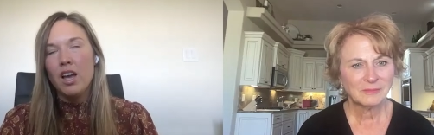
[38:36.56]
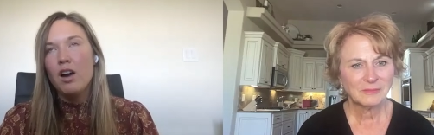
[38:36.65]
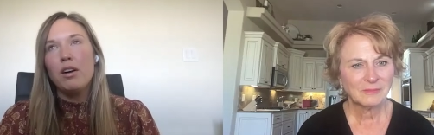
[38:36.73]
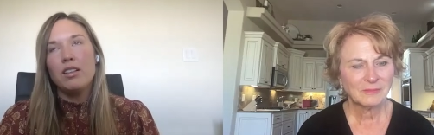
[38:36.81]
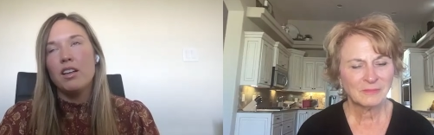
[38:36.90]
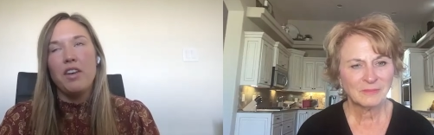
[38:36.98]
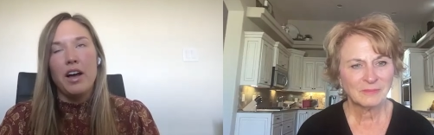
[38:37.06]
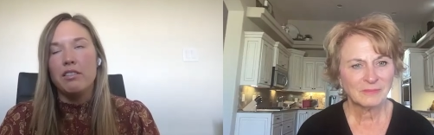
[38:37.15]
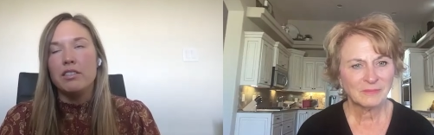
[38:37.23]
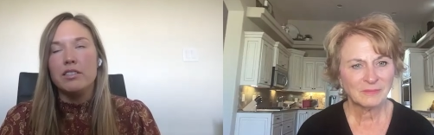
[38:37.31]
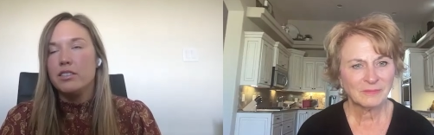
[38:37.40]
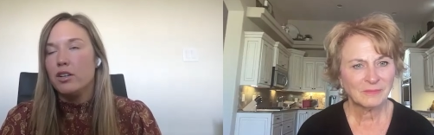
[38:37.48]
Speaker 1: i, I love
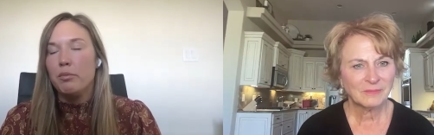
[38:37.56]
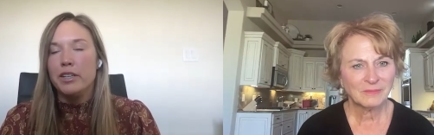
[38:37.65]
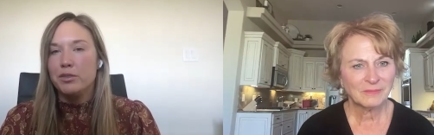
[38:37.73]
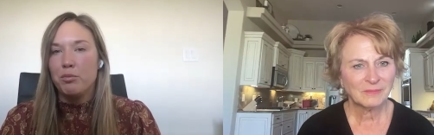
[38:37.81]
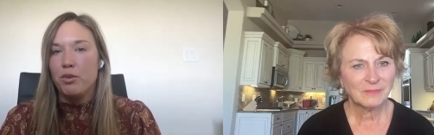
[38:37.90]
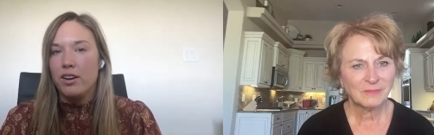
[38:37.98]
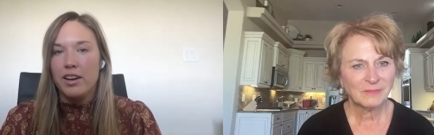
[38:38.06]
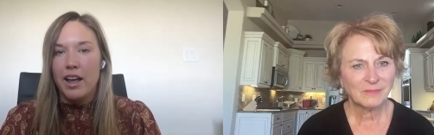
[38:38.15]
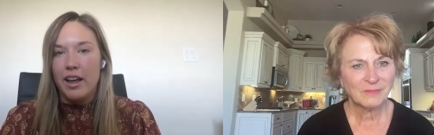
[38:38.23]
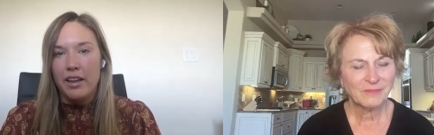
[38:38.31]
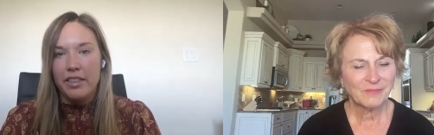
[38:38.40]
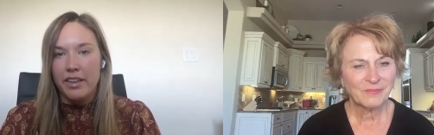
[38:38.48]
alan so much more
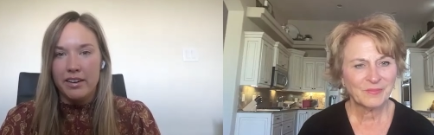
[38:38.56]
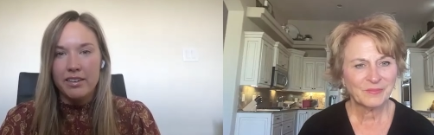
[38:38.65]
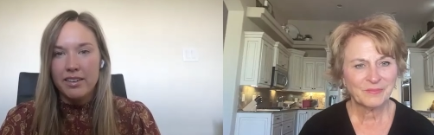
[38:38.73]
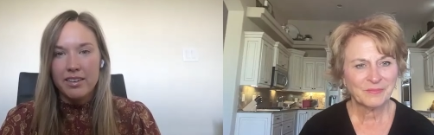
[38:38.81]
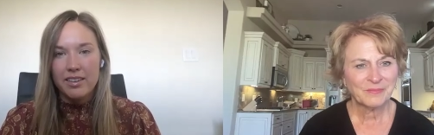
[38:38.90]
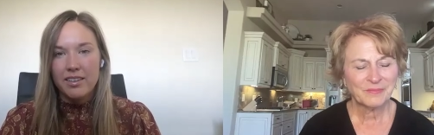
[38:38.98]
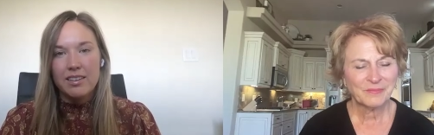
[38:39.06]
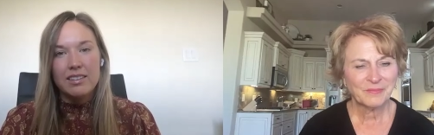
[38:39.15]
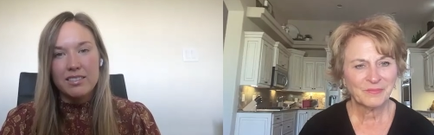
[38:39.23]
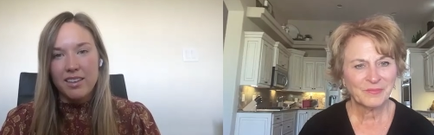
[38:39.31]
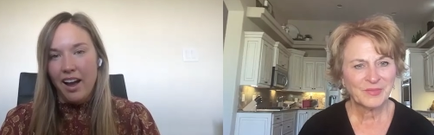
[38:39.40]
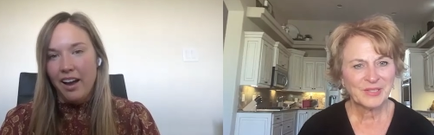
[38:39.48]
today than
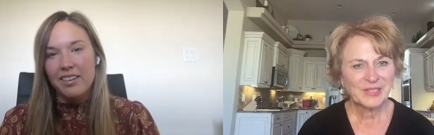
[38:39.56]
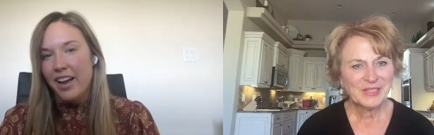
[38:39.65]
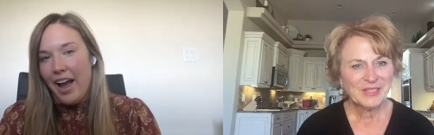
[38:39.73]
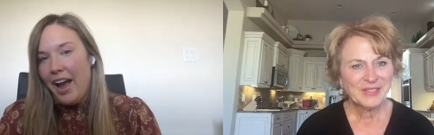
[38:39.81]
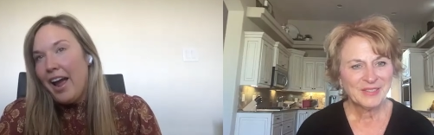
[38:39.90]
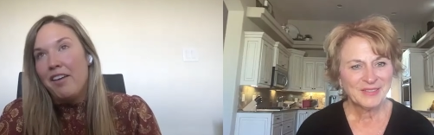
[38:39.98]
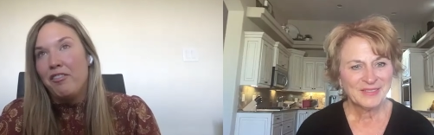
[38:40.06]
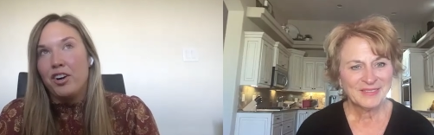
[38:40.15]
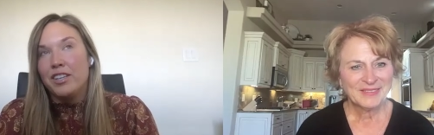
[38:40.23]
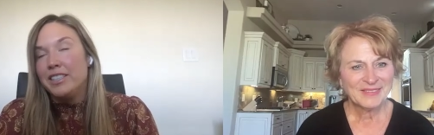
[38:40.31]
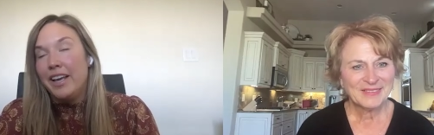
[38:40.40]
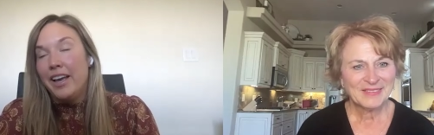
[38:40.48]
i
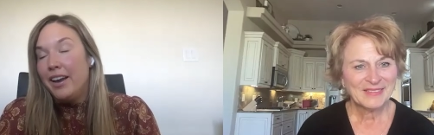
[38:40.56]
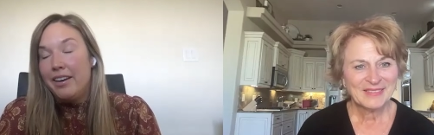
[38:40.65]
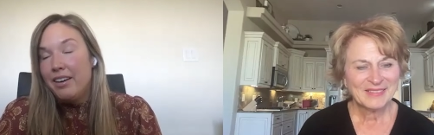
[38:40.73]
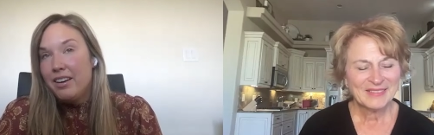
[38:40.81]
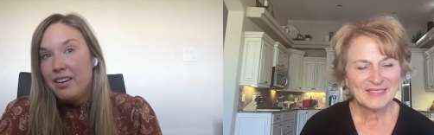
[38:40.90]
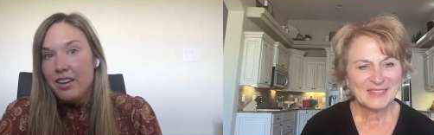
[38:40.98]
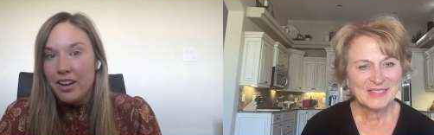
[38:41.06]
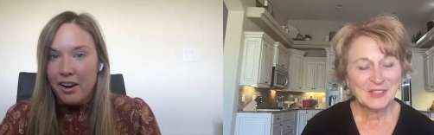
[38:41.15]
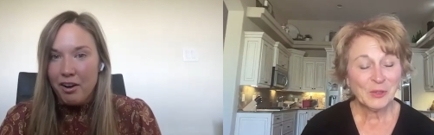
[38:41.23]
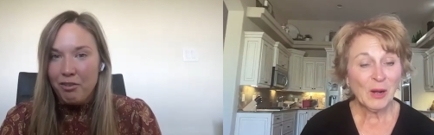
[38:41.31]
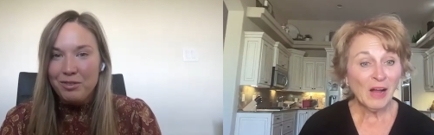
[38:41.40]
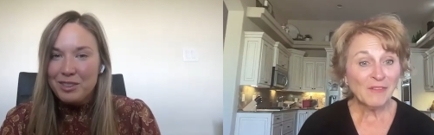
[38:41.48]
ever did you
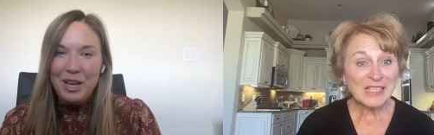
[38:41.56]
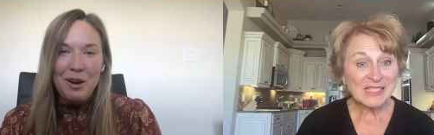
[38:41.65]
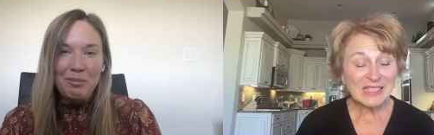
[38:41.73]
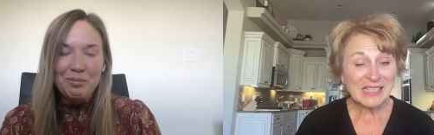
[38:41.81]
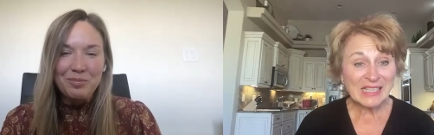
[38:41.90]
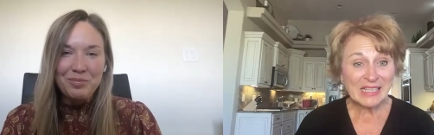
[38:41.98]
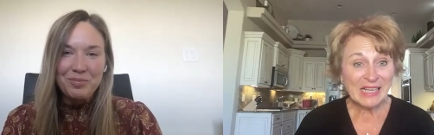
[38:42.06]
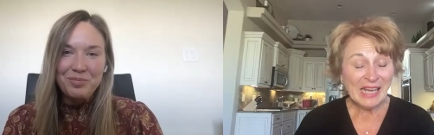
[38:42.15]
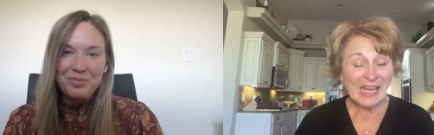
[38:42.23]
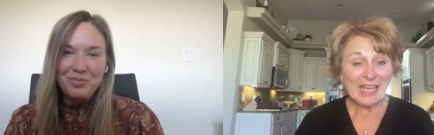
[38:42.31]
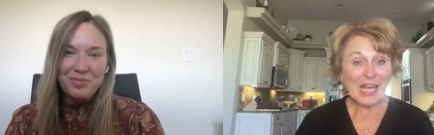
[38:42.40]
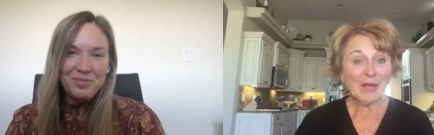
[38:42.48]
know well, obviously so,
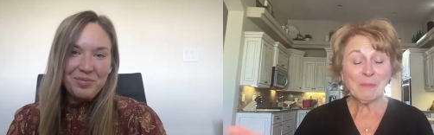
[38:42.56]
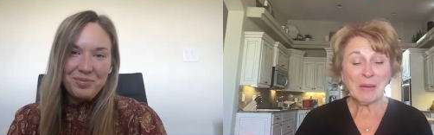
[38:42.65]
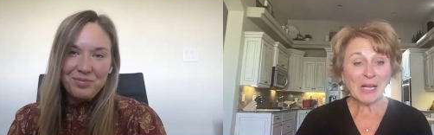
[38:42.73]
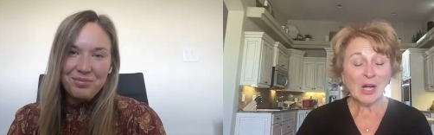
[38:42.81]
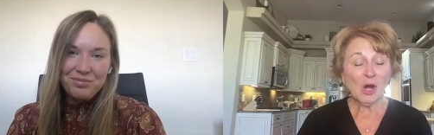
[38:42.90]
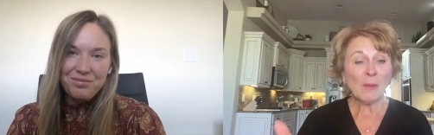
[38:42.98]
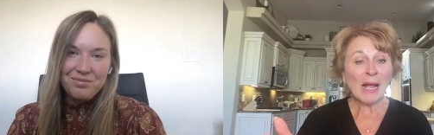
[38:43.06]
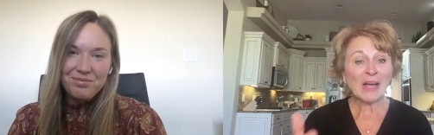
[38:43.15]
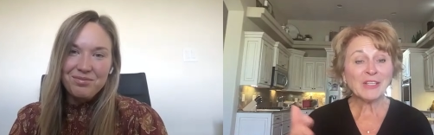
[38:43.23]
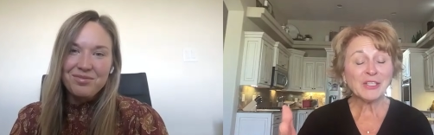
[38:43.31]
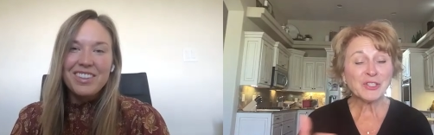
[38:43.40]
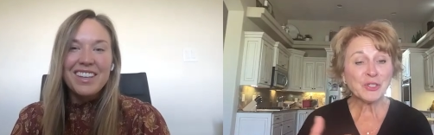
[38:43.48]
he
Speaker 2: came back home
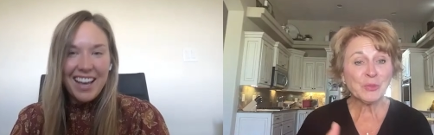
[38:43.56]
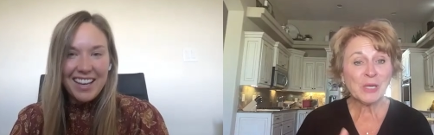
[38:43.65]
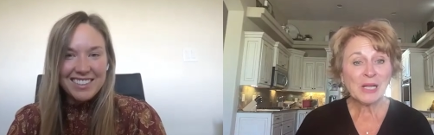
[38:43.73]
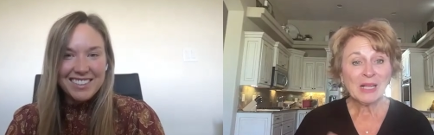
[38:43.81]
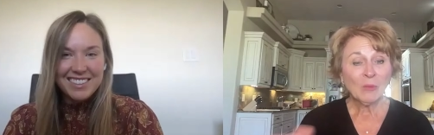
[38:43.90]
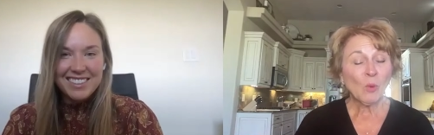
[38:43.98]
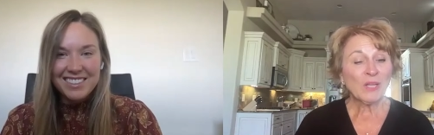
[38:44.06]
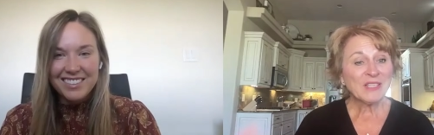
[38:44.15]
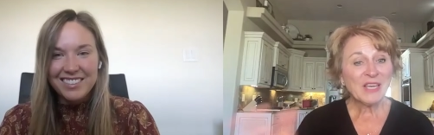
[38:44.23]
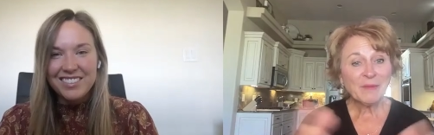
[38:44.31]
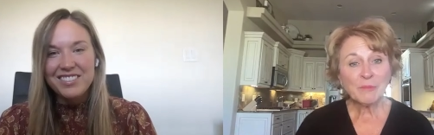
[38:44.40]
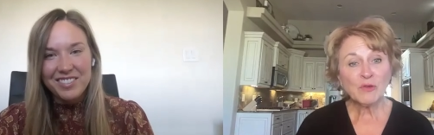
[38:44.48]
how did you yes.
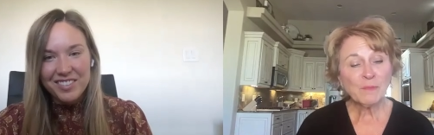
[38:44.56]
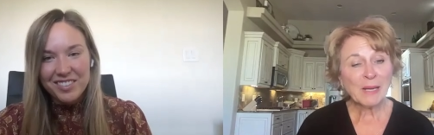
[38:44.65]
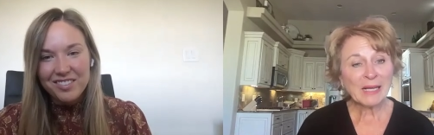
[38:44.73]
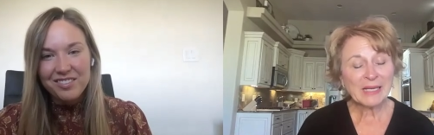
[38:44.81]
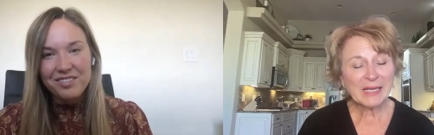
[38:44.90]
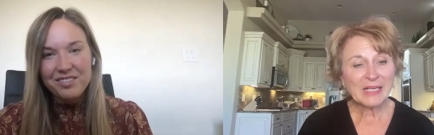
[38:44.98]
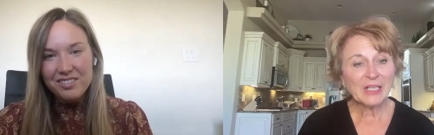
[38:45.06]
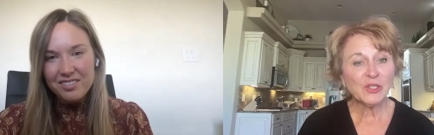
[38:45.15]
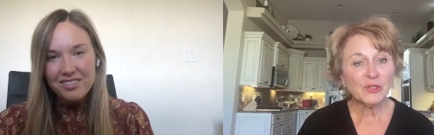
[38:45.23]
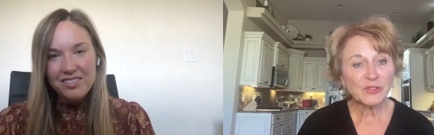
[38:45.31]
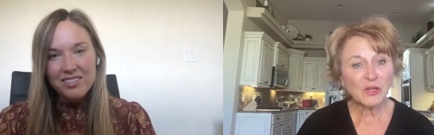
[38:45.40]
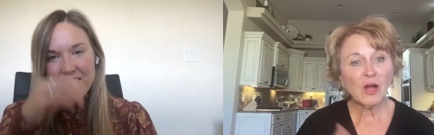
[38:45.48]
once he moved back in and
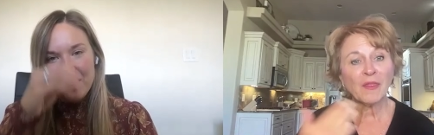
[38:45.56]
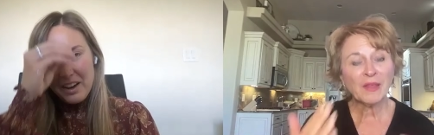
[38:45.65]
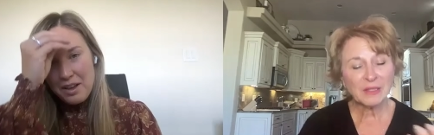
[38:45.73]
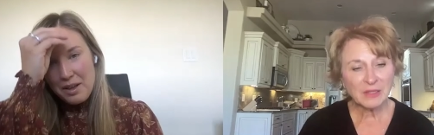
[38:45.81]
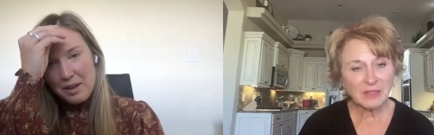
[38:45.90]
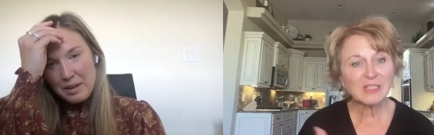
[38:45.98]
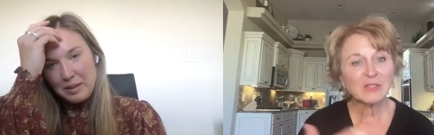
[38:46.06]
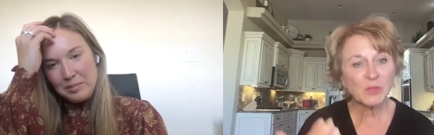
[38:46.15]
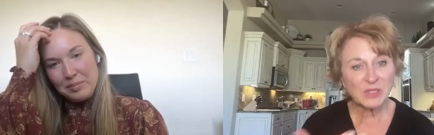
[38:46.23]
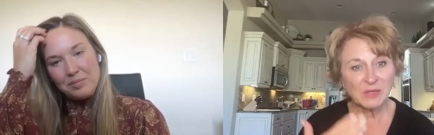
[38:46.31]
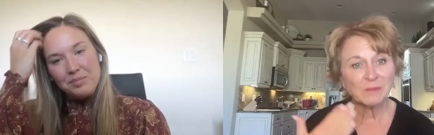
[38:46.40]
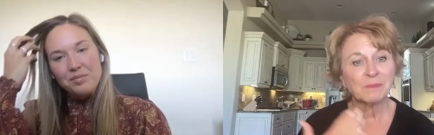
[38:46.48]
you saw that this
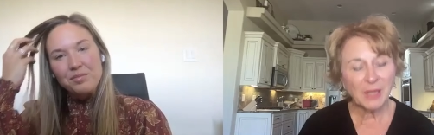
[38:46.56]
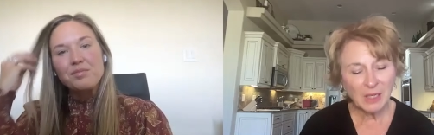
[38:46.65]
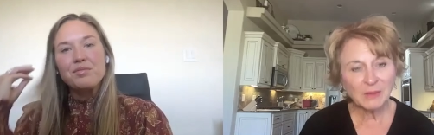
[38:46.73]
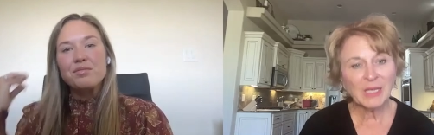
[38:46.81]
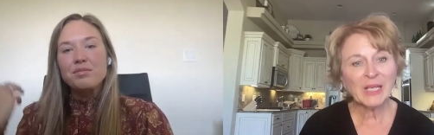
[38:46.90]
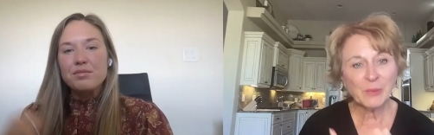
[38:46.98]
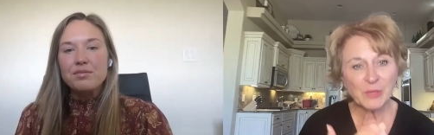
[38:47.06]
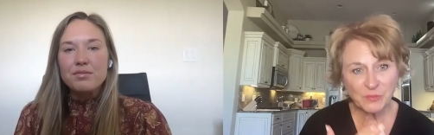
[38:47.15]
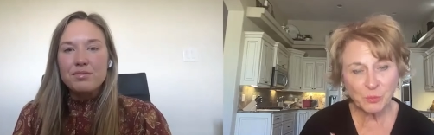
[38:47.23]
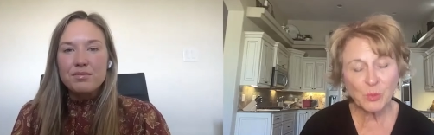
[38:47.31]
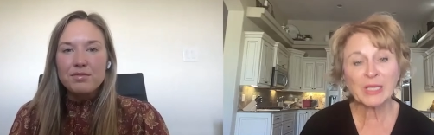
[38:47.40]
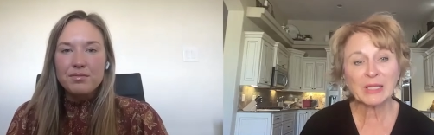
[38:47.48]
was a uh, he
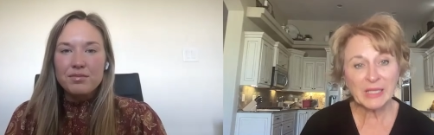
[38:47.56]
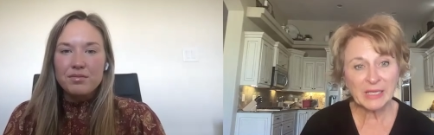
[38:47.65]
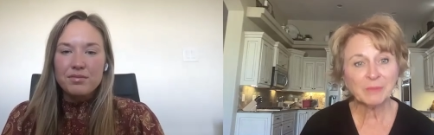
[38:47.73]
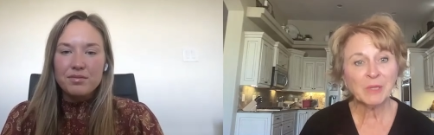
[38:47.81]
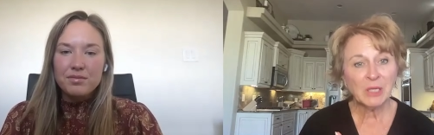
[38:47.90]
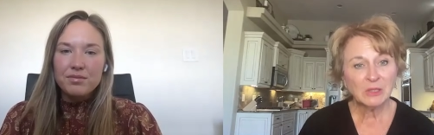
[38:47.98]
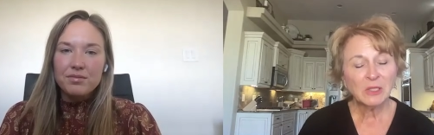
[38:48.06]
was really